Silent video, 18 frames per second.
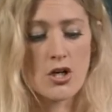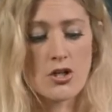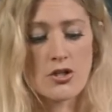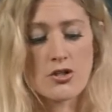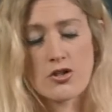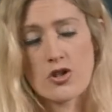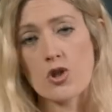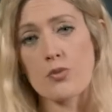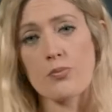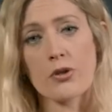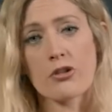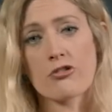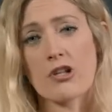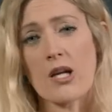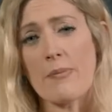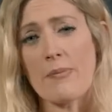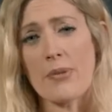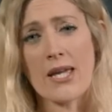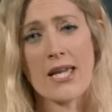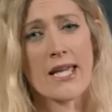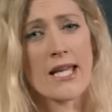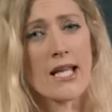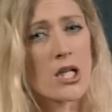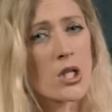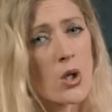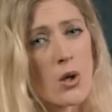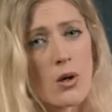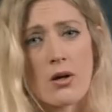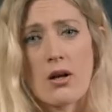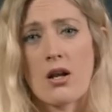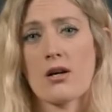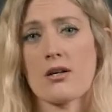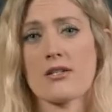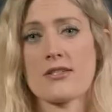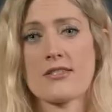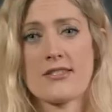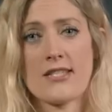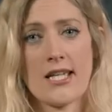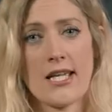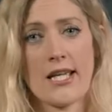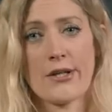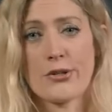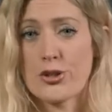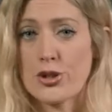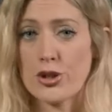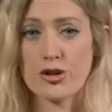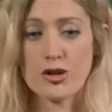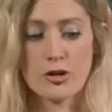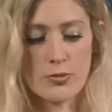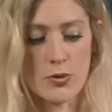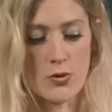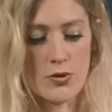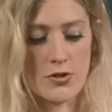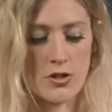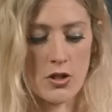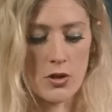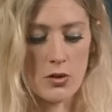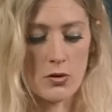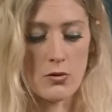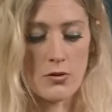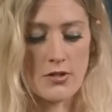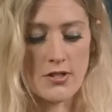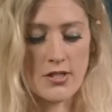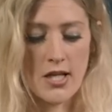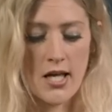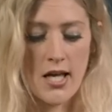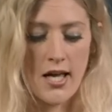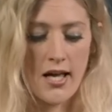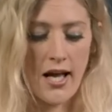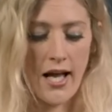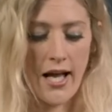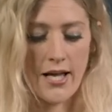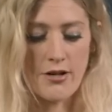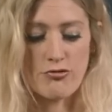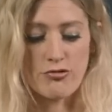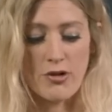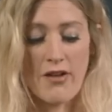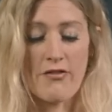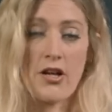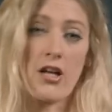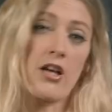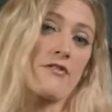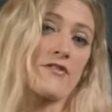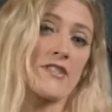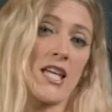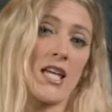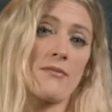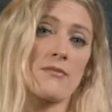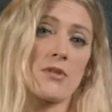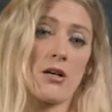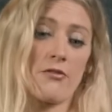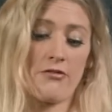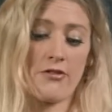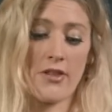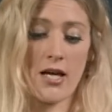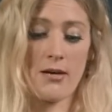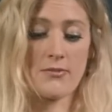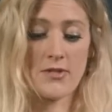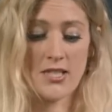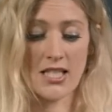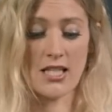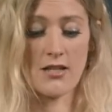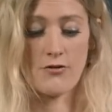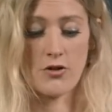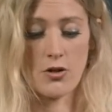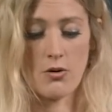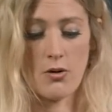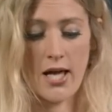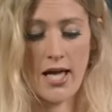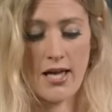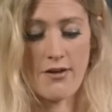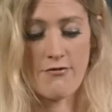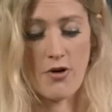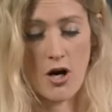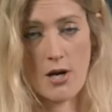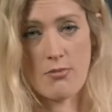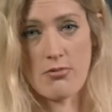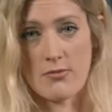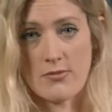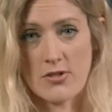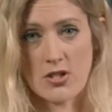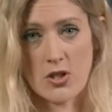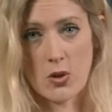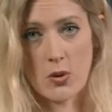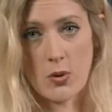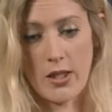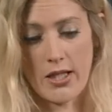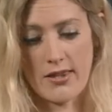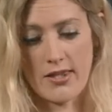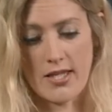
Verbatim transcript: super grippy, long lasting, durable soles and Revit have teamed up for them to give you a Vibram sole in